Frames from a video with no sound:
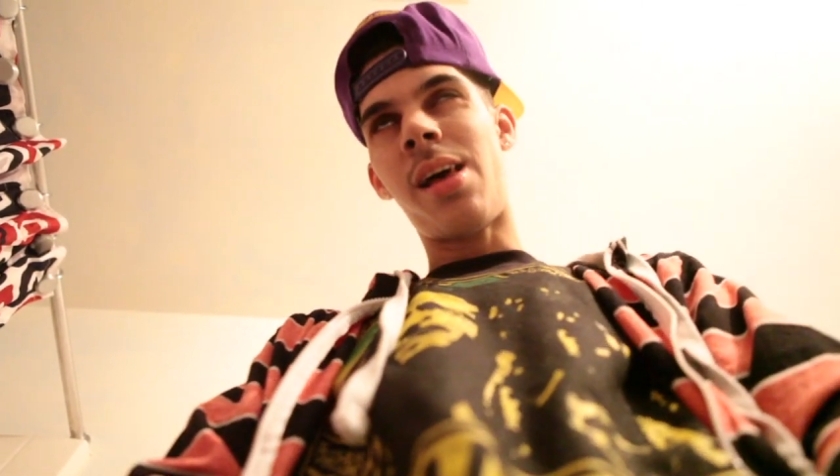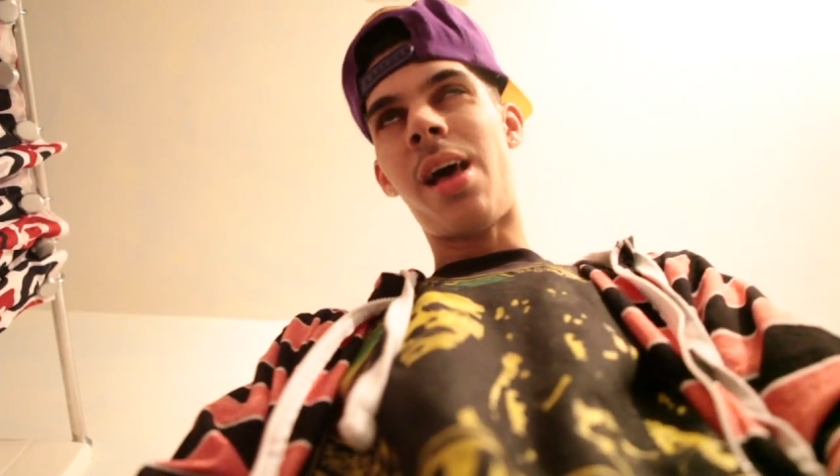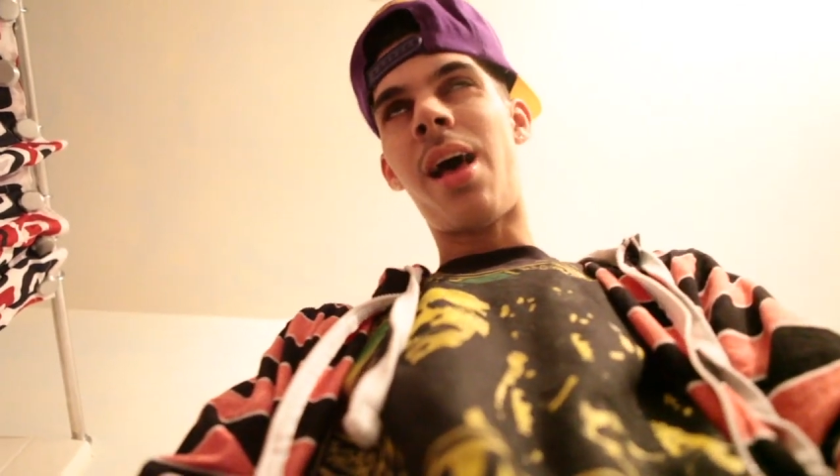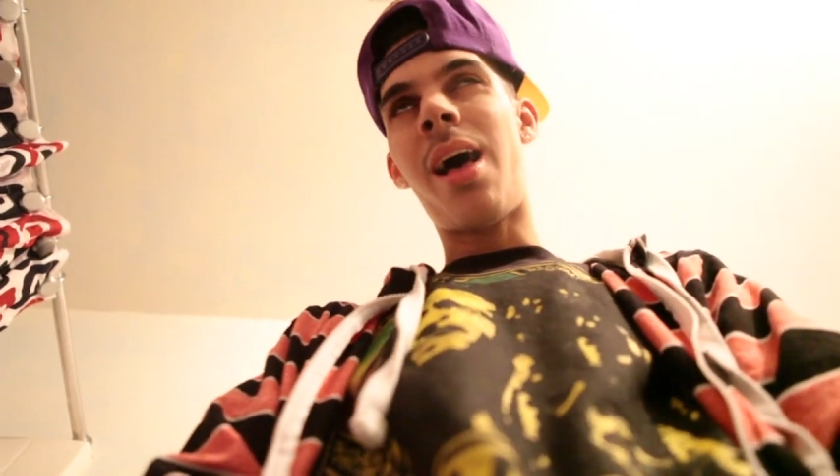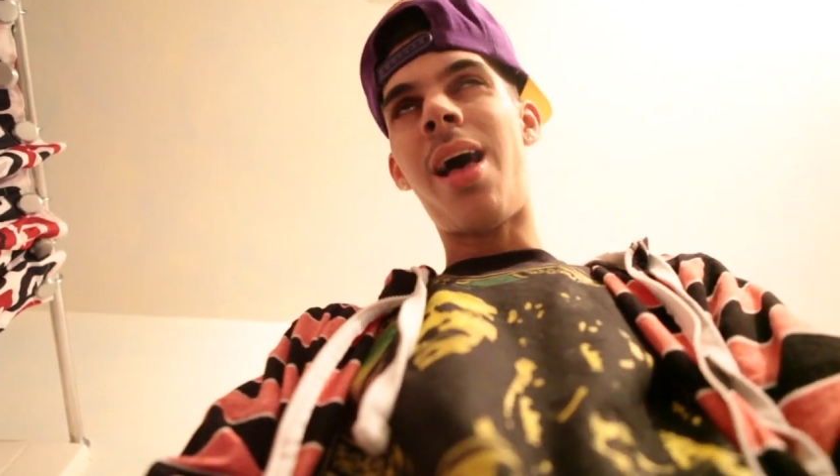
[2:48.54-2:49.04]

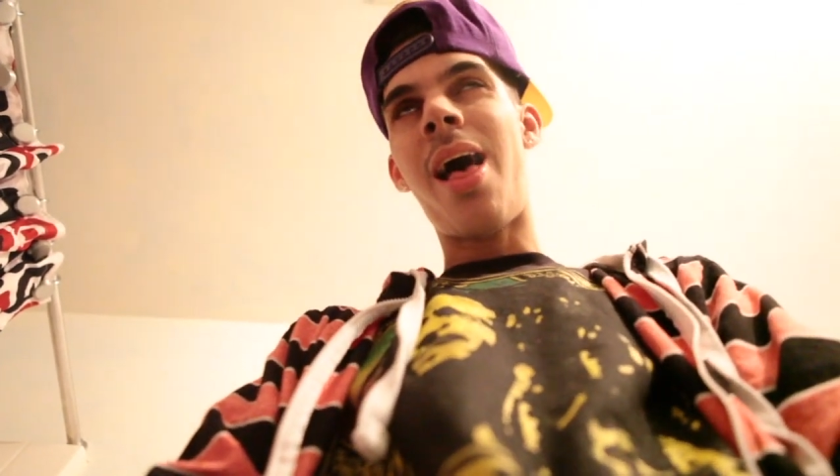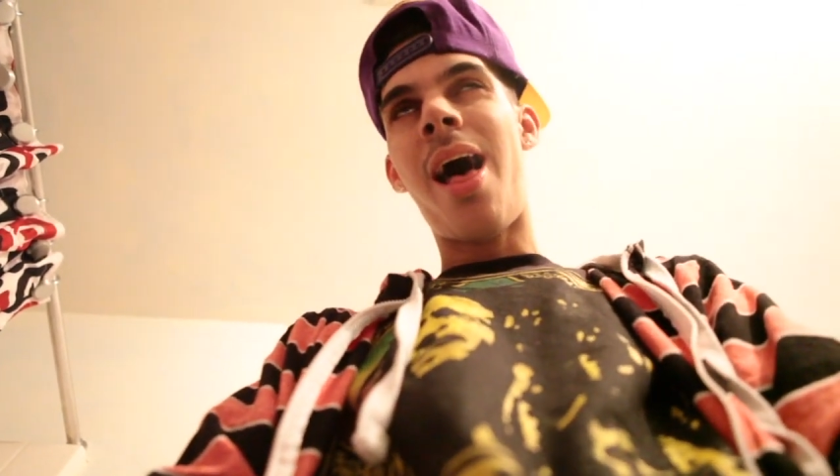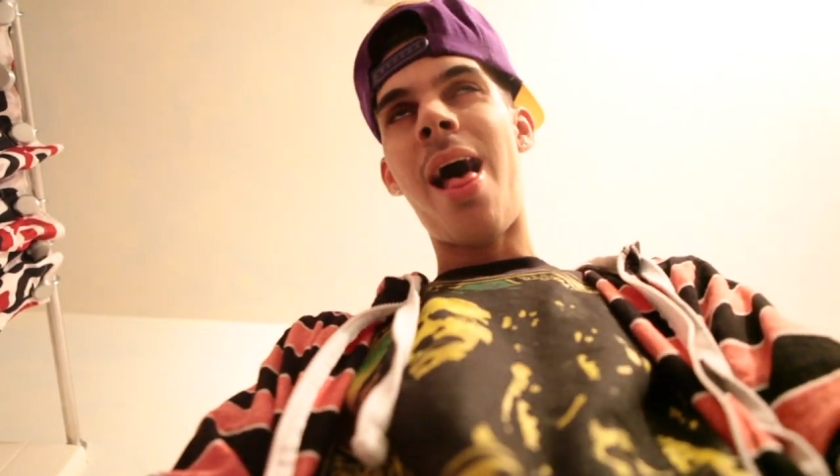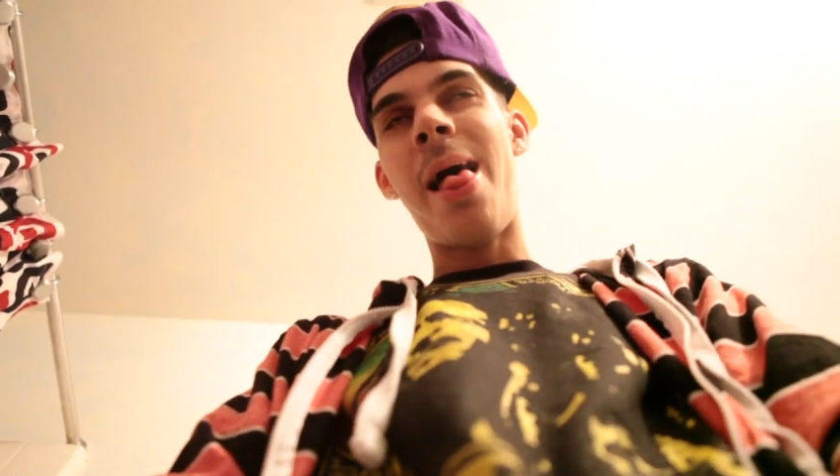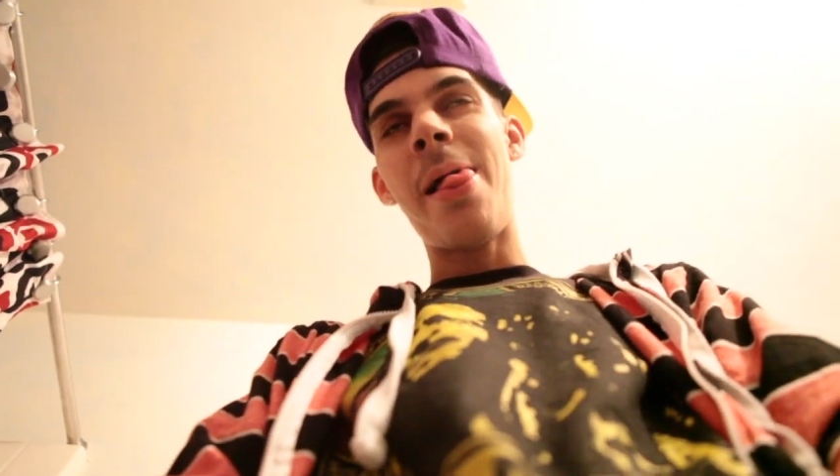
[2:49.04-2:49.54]

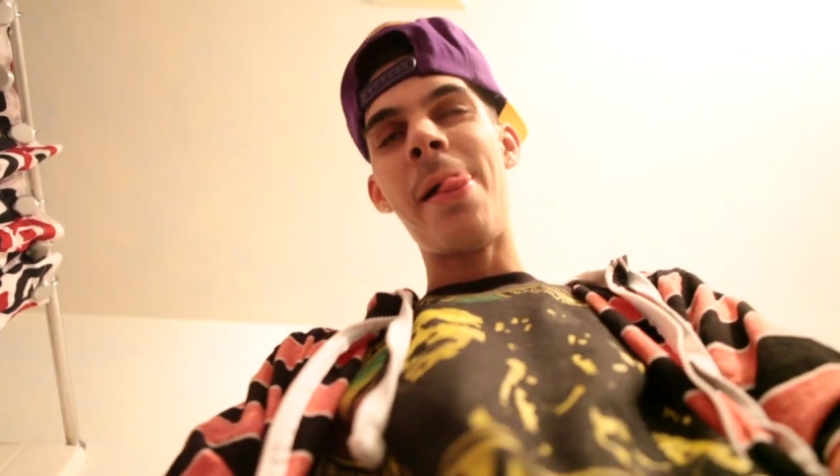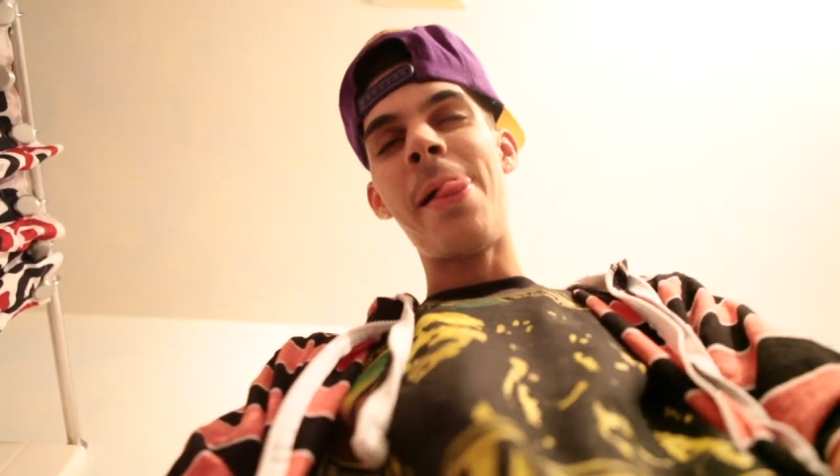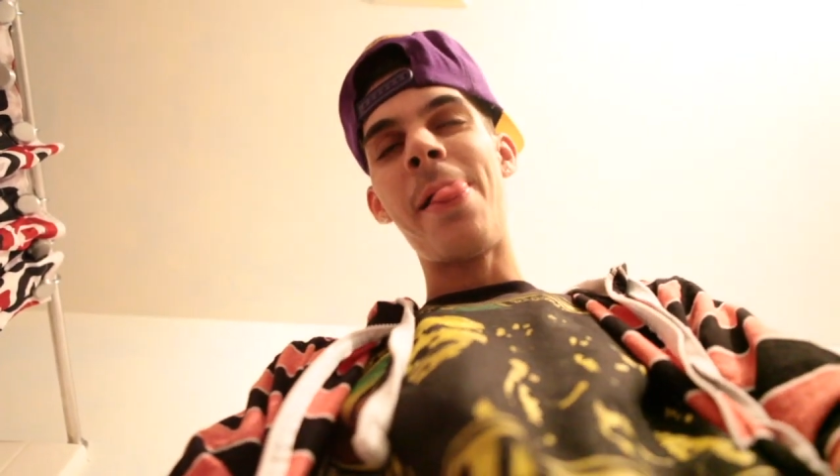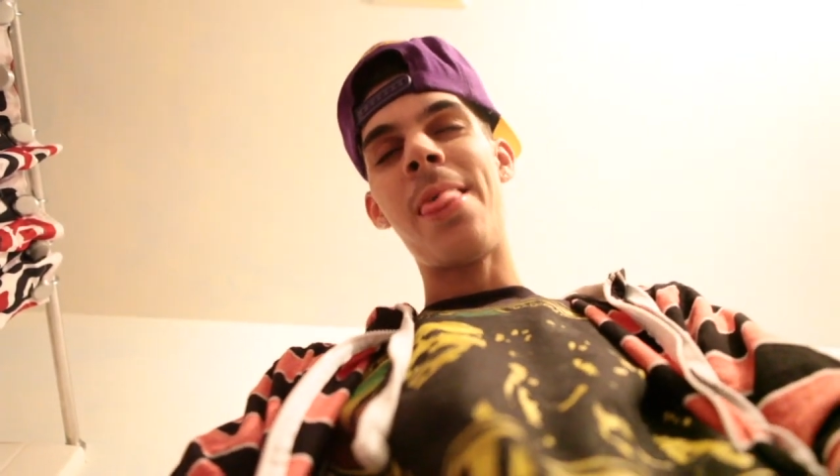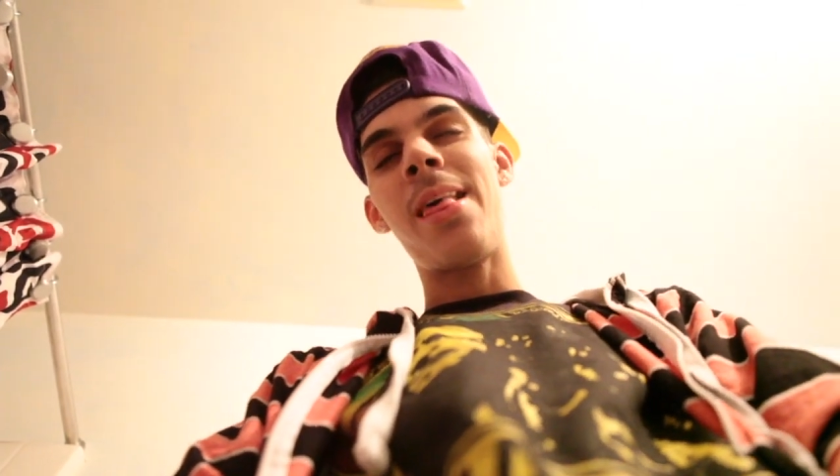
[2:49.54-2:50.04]

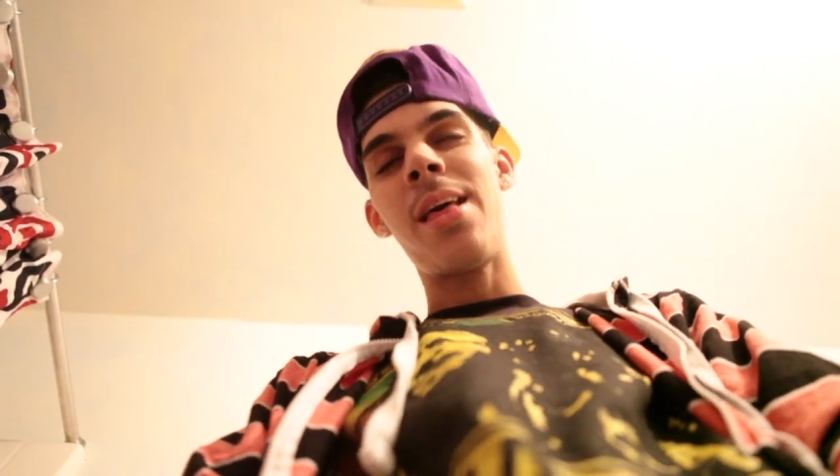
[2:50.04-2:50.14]
Uh,